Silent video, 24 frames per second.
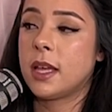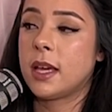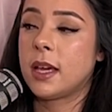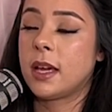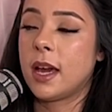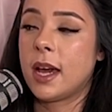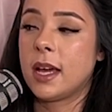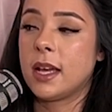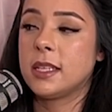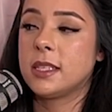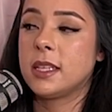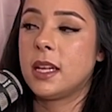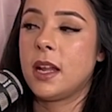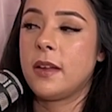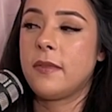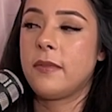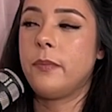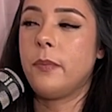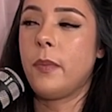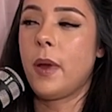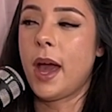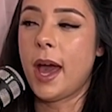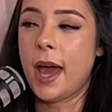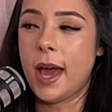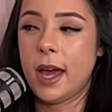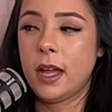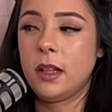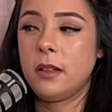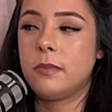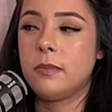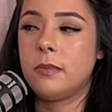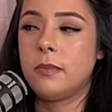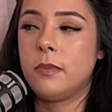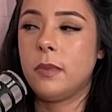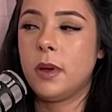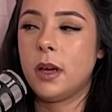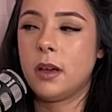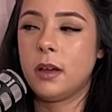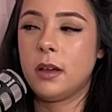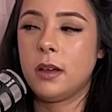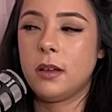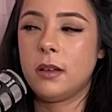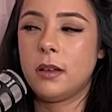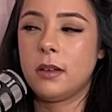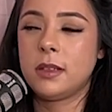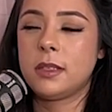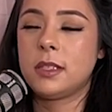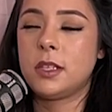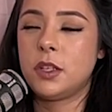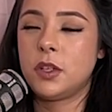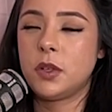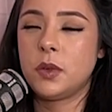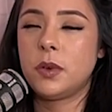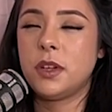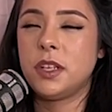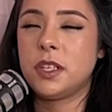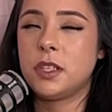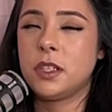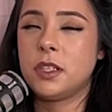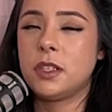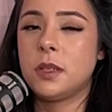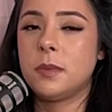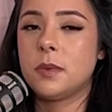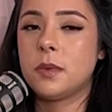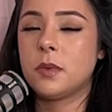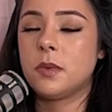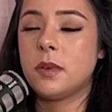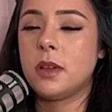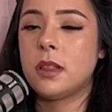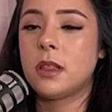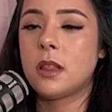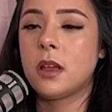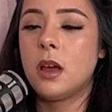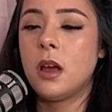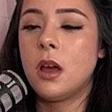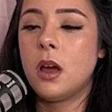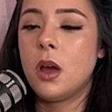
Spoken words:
like guys that I've had situationships with,